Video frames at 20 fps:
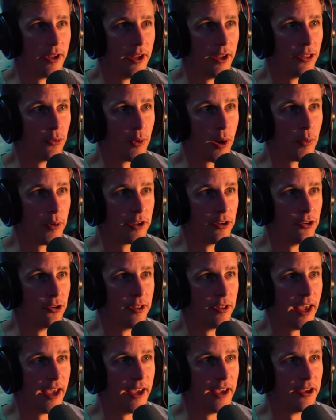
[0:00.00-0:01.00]
And the way we can
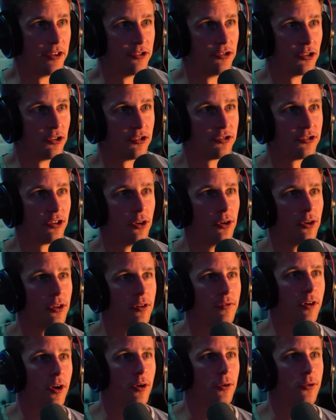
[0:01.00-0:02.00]
do that is just solo
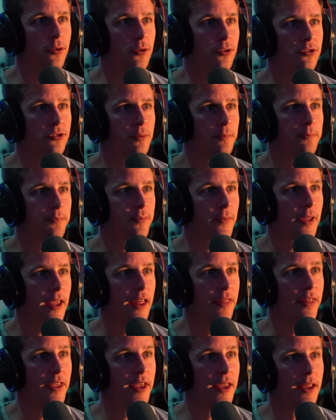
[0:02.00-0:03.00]
the vocals
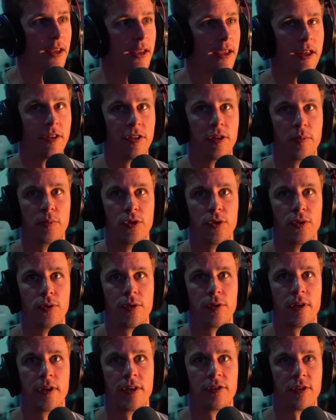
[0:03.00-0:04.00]
and then hit the
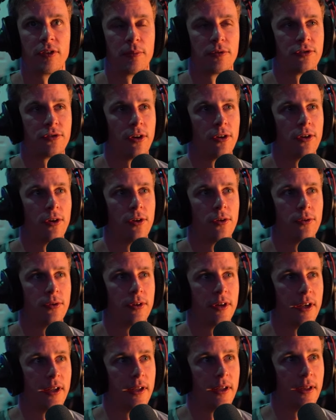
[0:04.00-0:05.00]
mute. So I'm
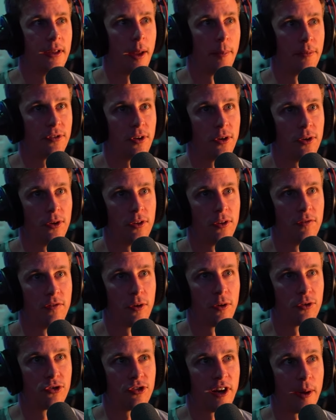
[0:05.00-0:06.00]
soloing the
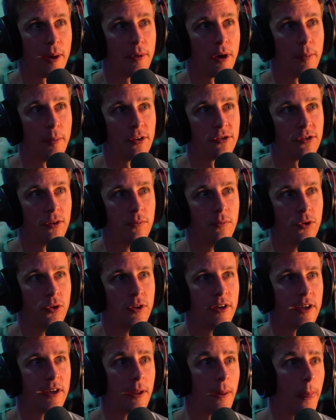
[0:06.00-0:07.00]
vocal track, but I'm also
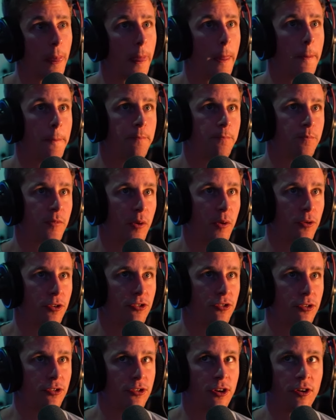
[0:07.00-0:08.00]
muting it. And we're
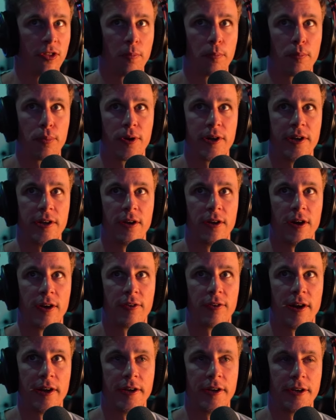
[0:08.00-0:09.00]
just going to turn the pre
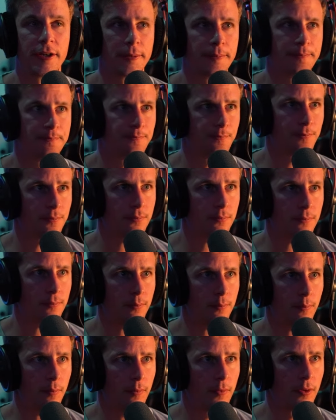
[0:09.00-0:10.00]
on right here
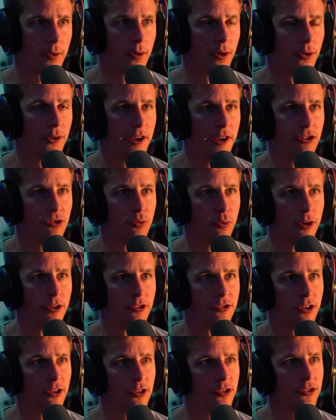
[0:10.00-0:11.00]
on each
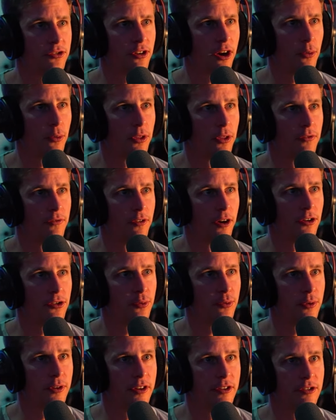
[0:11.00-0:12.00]
one. So let's start with the
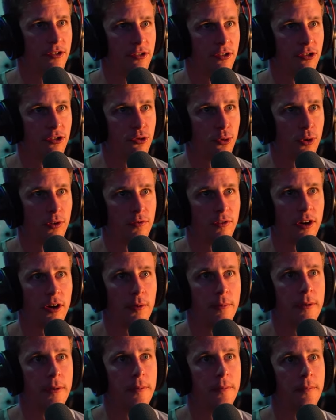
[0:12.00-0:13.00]
first one. This is the short verb.